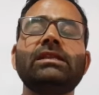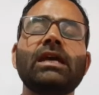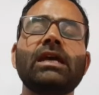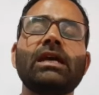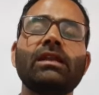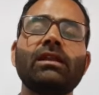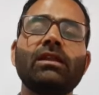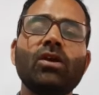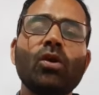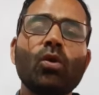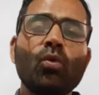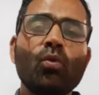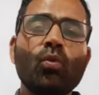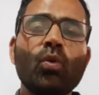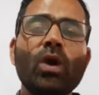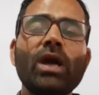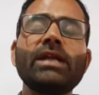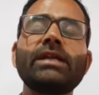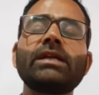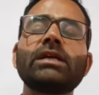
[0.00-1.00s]
then
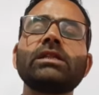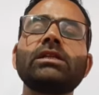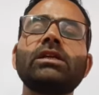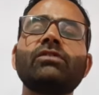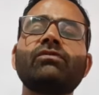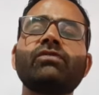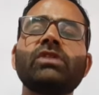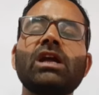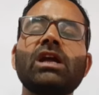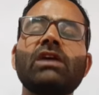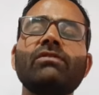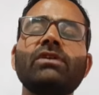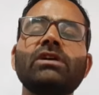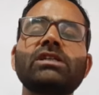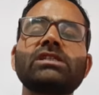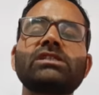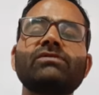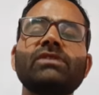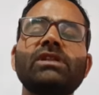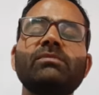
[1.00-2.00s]
white colored
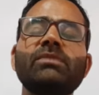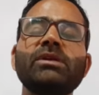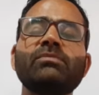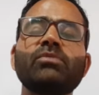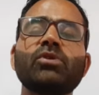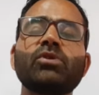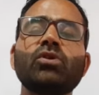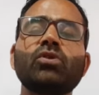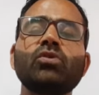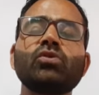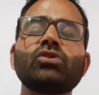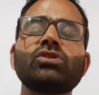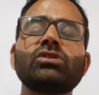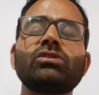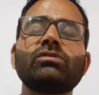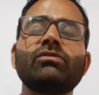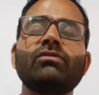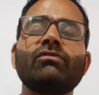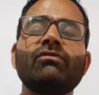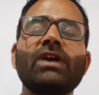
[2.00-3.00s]
flowers will be produced.
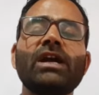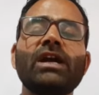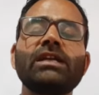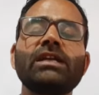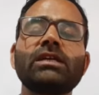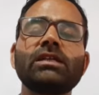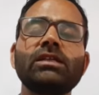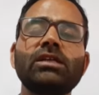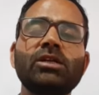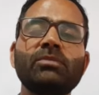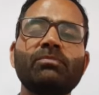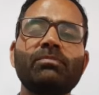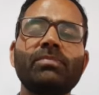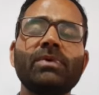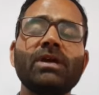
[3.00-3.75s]
White colored